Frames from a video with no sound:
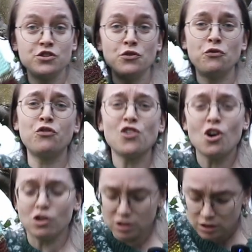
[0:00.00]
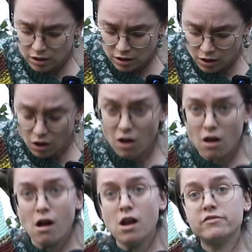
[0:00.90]
to frog
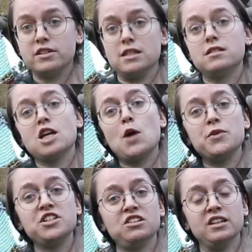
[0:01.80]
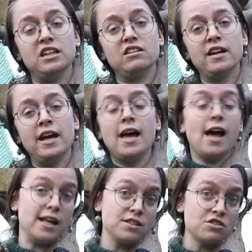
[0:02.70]
all of this up until here
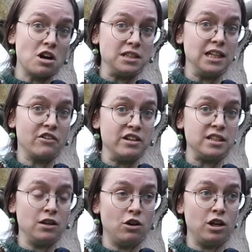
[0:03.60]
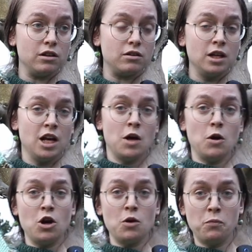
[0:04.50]
and start decreasing earlier.
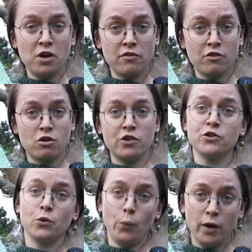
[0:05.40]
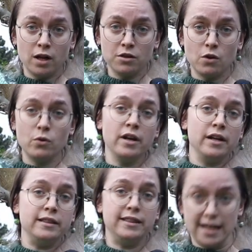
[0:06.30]
But of course, we all know
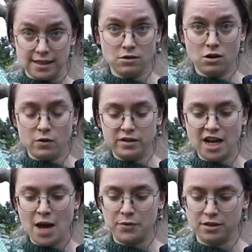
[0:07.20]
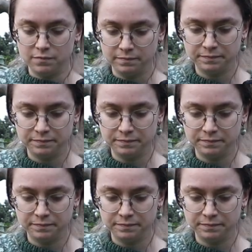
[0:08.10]
that's not going to happen.